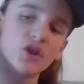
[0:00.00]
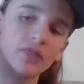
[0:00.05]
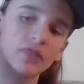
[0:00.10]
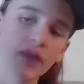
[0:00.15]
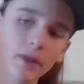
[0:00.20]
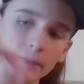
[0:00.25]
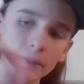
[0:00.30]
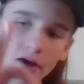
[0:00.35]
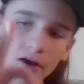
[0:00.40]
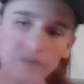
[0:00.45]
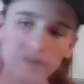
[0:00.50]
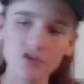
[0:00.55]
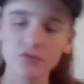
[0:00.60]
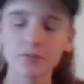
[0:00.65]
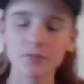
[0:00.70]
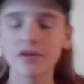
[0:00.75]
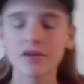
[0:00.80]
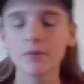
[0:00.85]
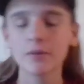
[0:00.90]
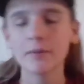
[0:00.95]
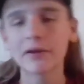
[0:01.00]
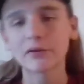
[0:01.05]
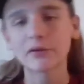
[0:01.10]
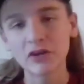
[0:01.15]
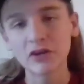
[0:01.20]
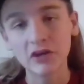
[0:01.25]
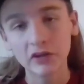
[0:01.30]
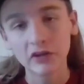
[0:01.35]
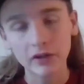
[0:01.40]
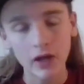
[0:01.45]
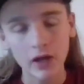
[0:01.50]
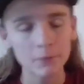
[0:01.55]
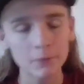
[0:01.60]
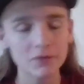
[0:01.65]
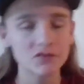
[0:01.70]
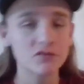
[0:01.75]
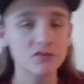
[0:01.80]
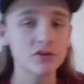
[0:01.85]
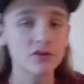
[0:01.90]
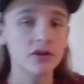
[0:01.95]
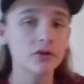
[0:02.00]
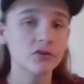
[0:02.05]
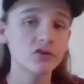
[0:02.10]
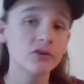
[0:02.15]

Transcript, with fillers: that'd be awesome because I make reading your comments videos.